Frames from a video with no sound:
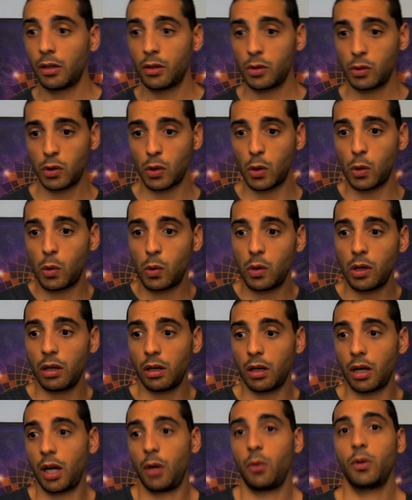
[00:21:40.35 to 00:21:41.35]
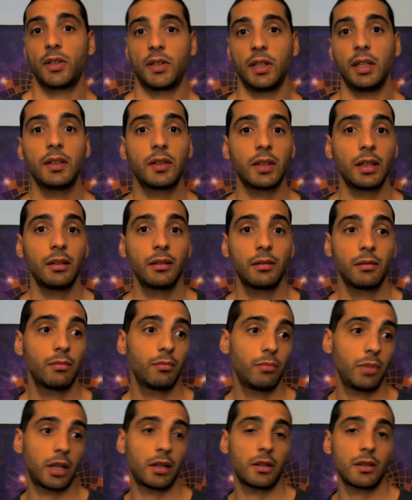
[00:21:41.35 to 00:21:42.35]
So I was eating
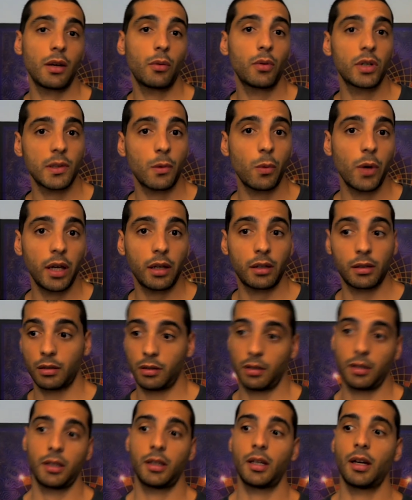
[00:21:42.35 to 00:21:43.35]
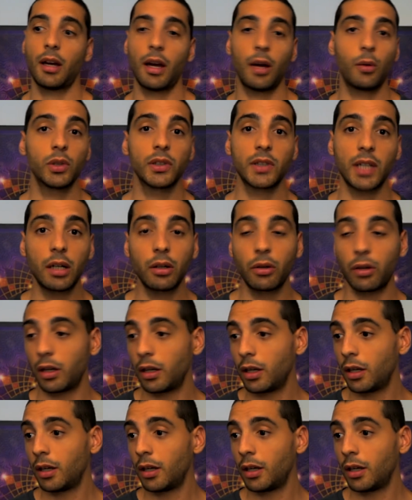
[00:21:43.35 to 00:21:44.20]
because I was awake and I was hungry.